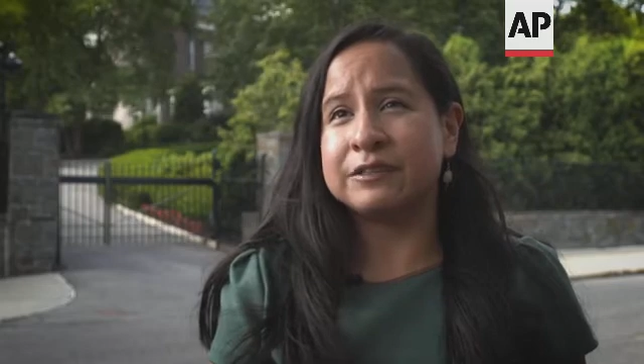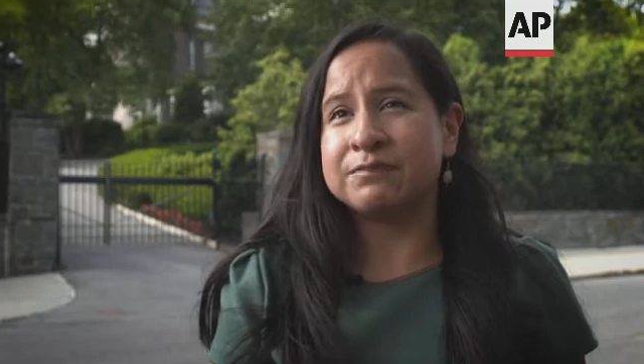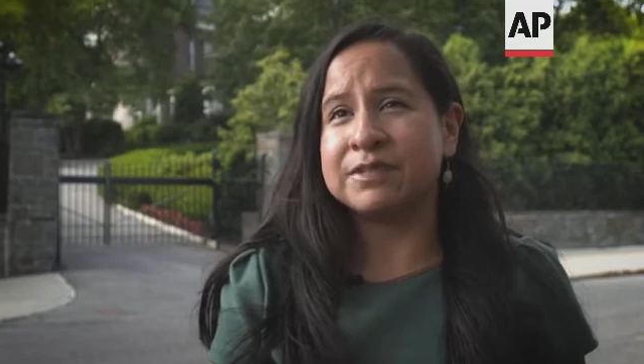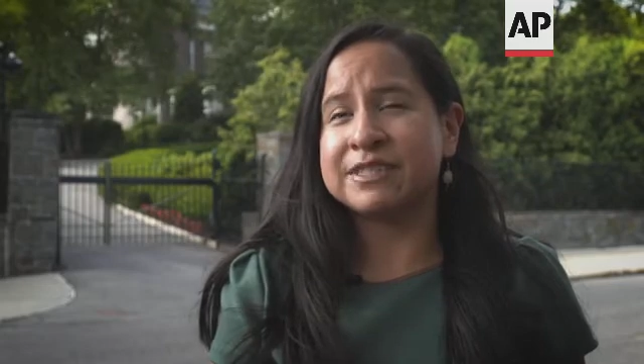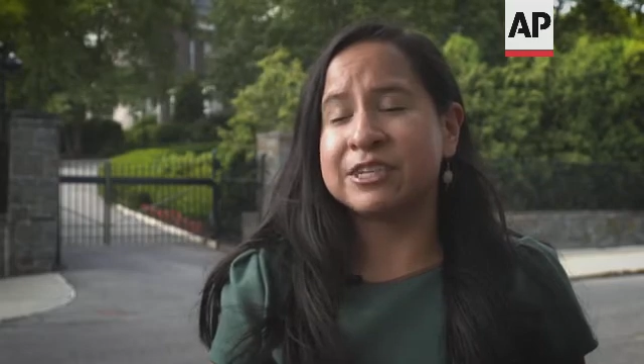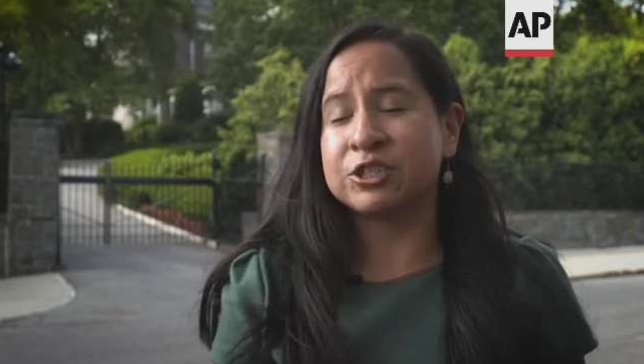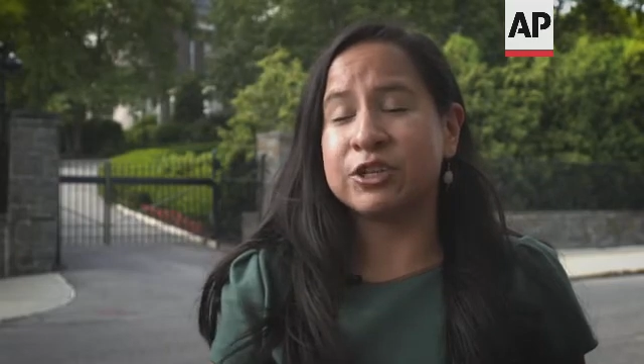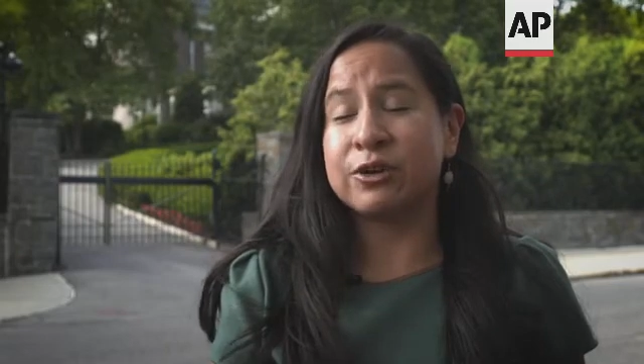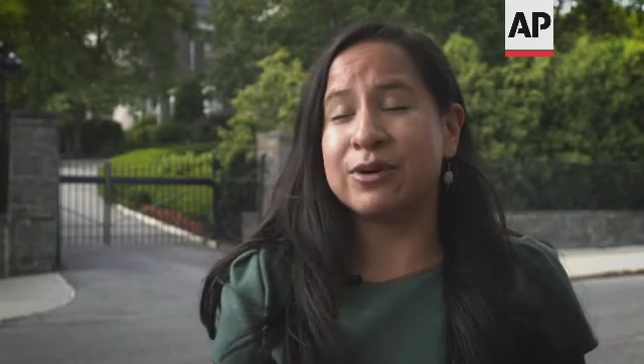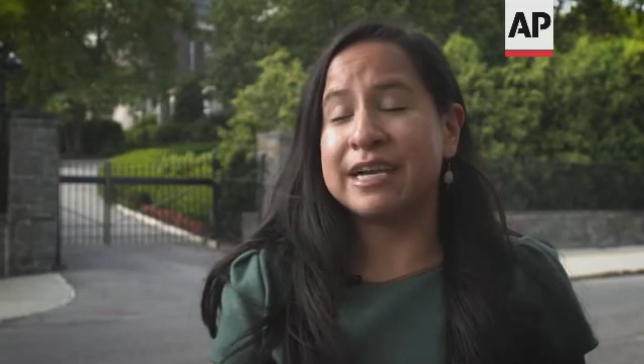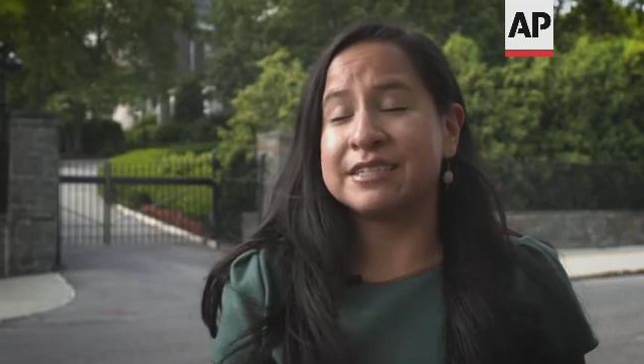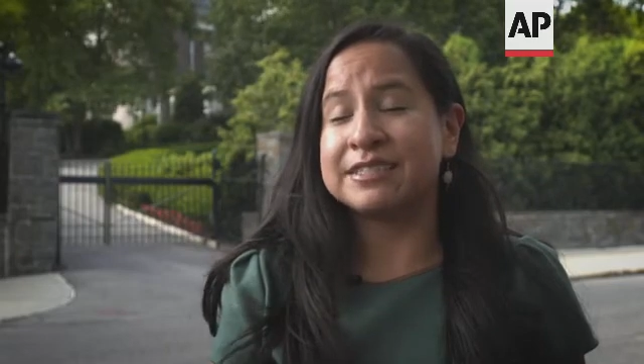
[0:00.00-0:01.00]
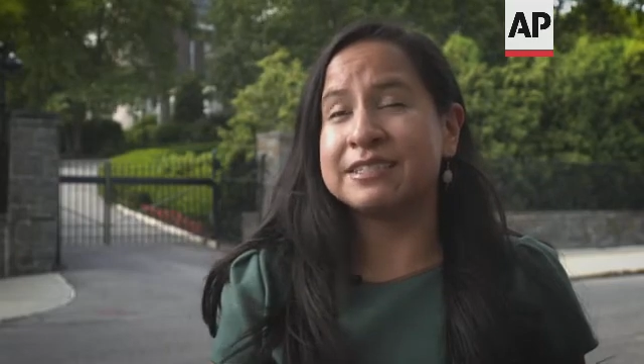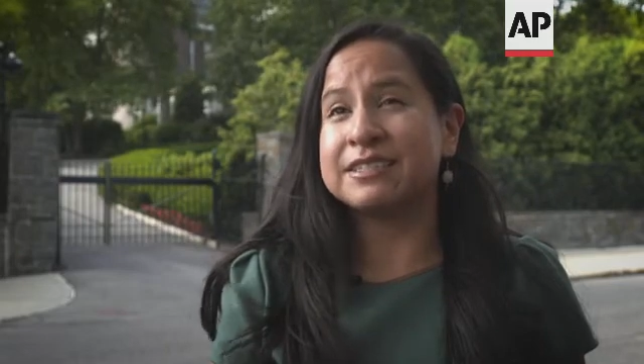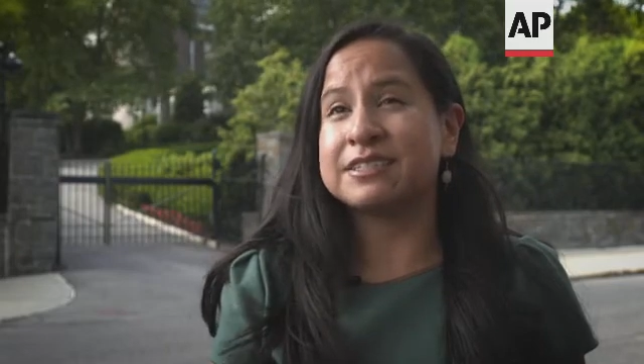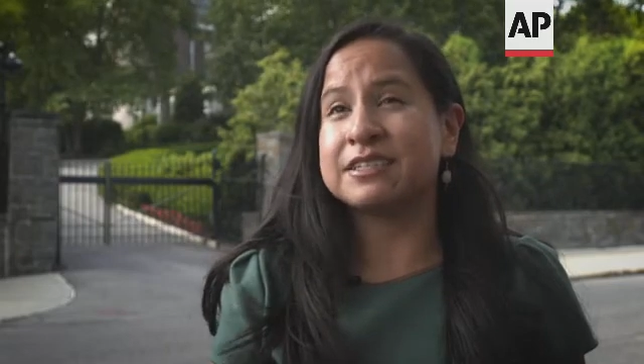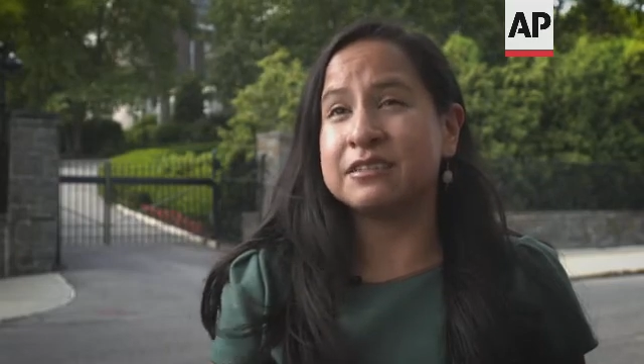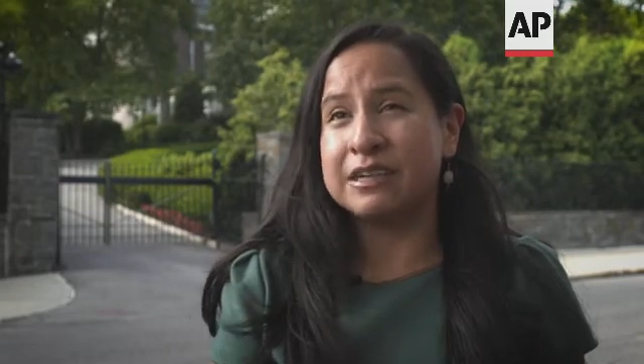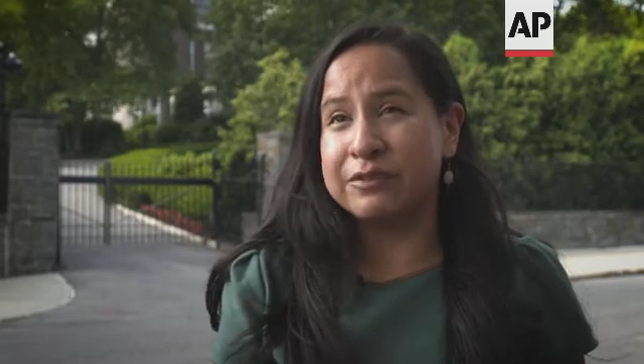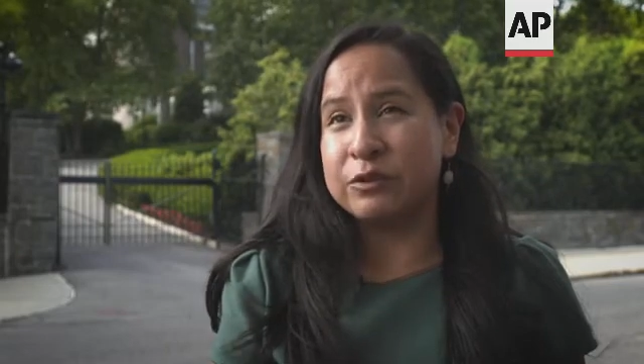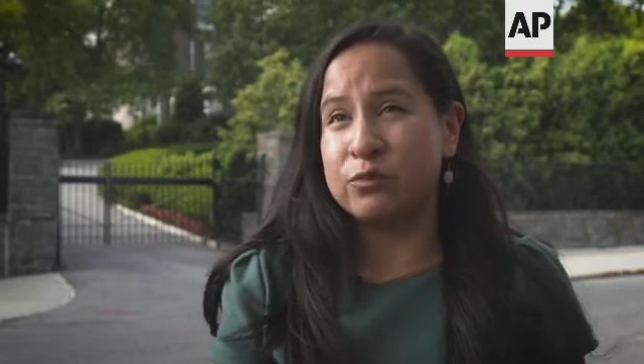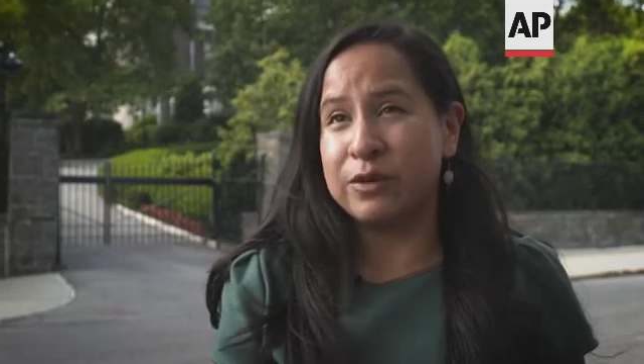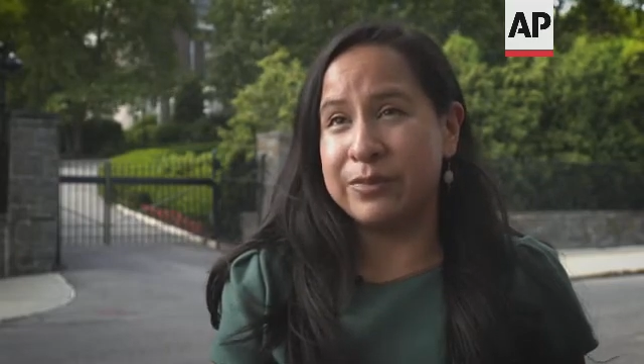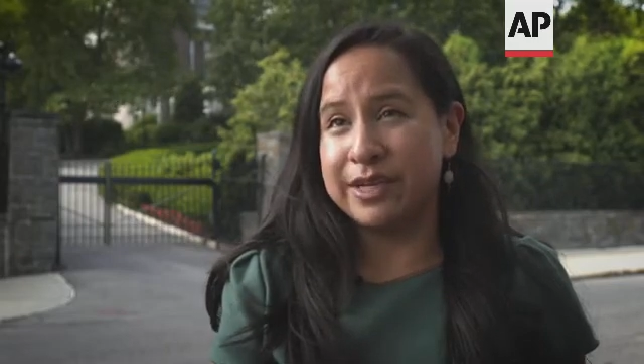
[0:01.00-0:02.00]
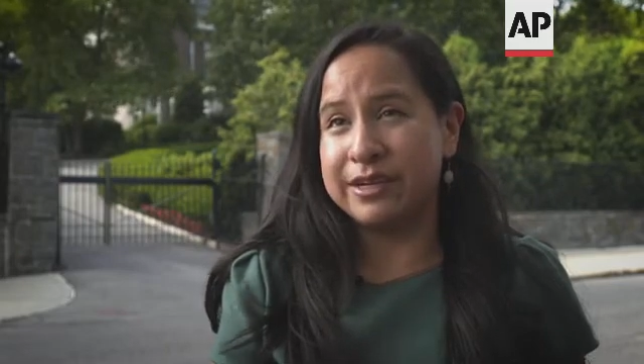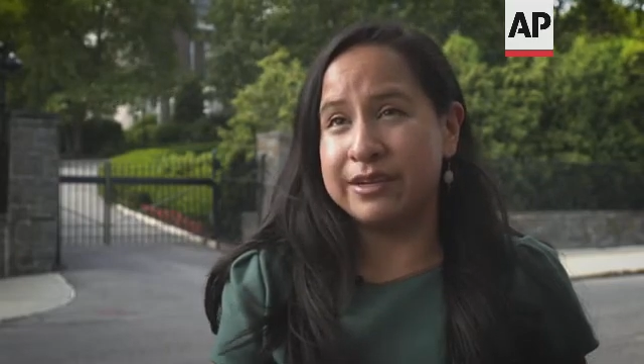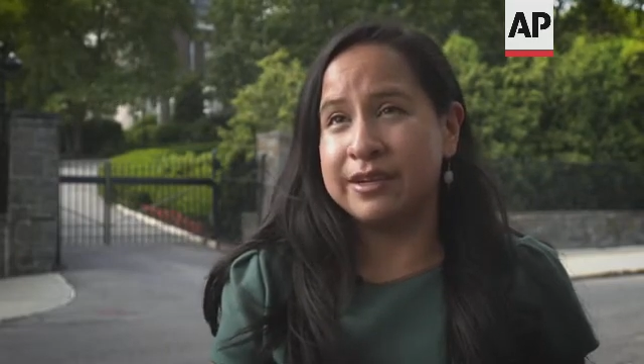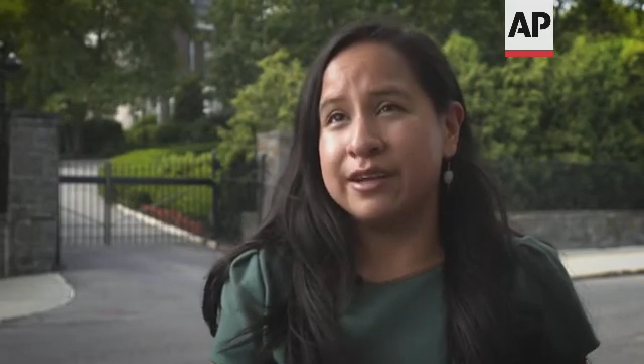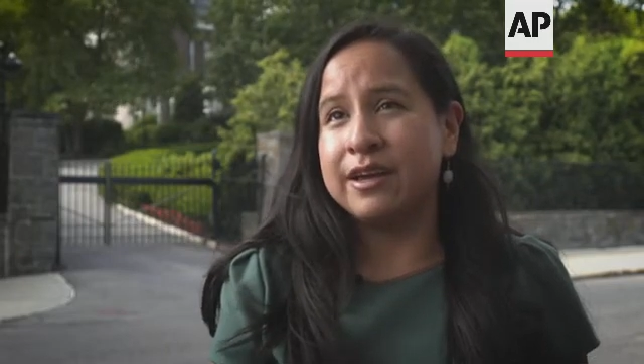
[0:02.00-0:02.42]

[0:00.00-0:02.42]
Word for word: sexually harassed at least 11 women.